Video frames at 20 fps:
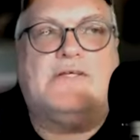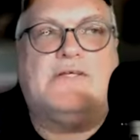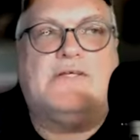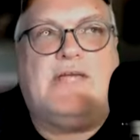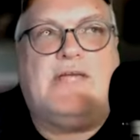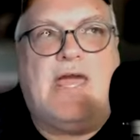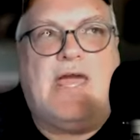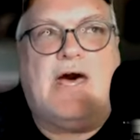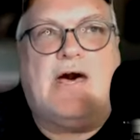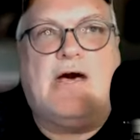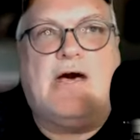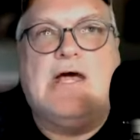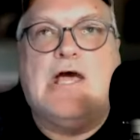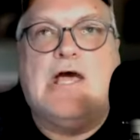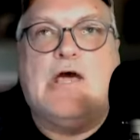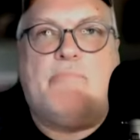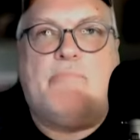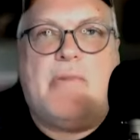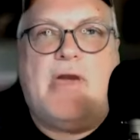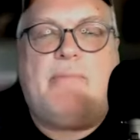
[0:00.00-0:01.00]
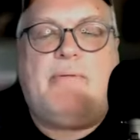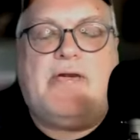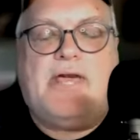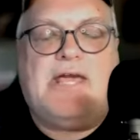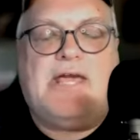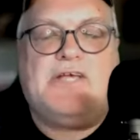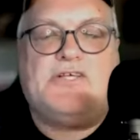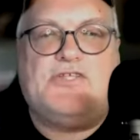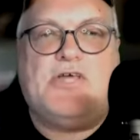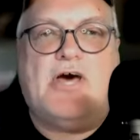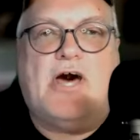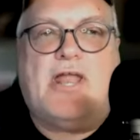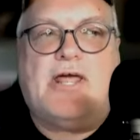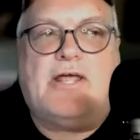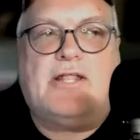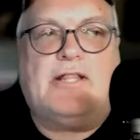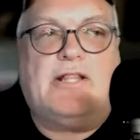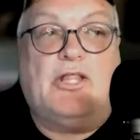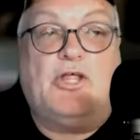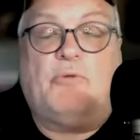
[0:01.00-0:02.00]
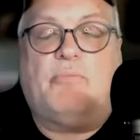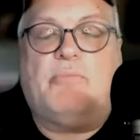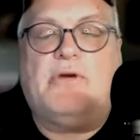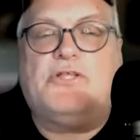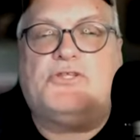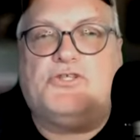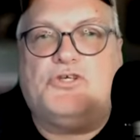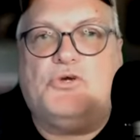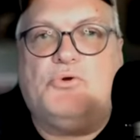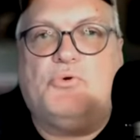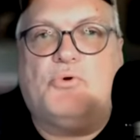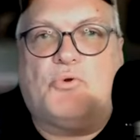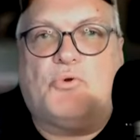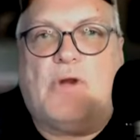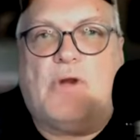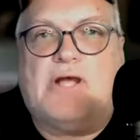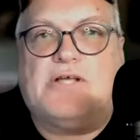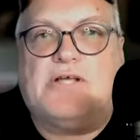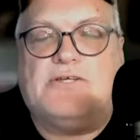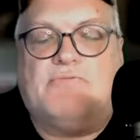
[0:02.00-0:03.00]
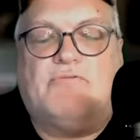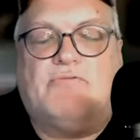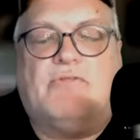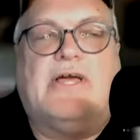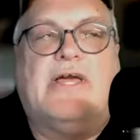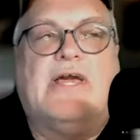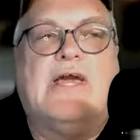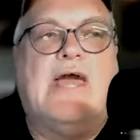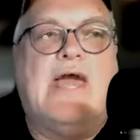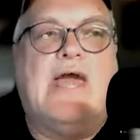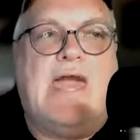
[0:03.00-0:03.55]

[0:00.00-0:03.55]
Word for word: And yeah, maybe he's done it a little bit too aggressively.